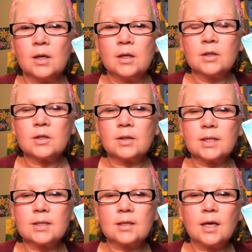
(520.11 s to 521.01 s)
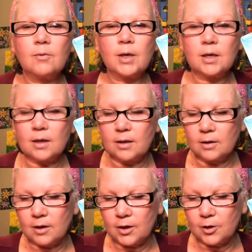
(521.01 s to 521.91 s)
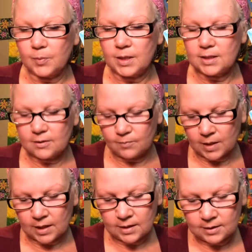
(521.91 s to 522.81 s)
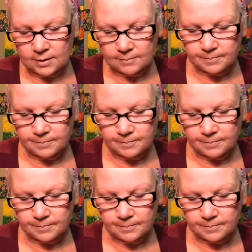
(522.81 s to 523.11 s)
So let's see how we can unlock your peace of mind.